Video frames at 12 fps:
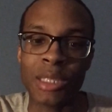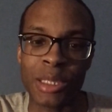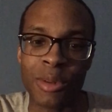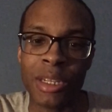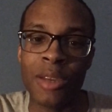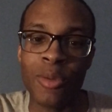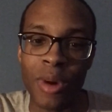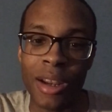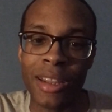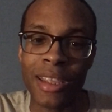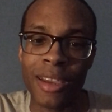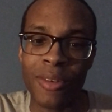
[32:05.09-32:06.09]
when he won
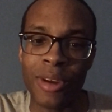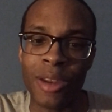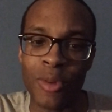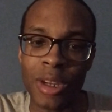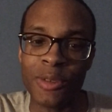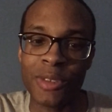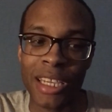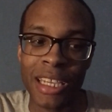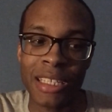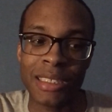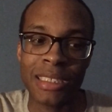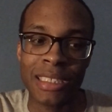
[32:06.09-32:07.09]
of the games,